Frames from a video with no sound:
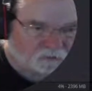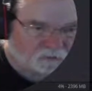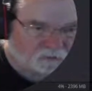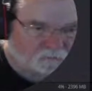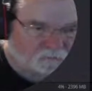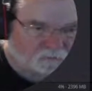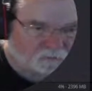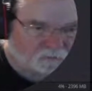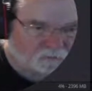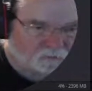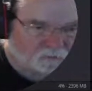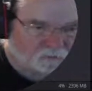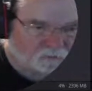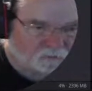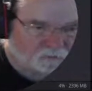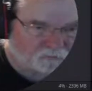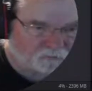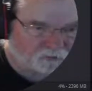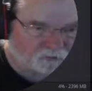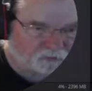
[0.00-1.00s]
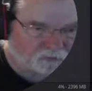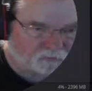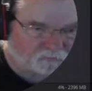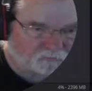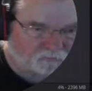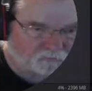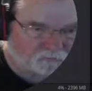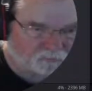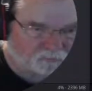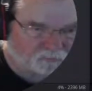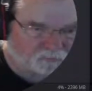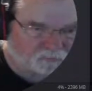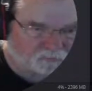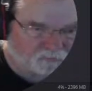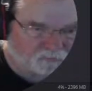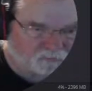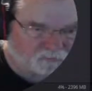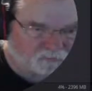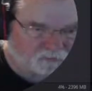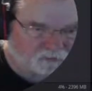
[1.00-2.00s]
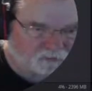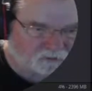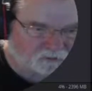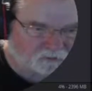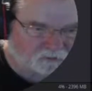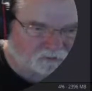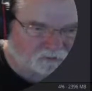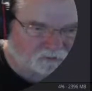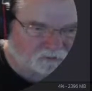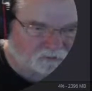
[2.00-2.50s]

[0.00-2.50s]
and we bring this down to where we can see it,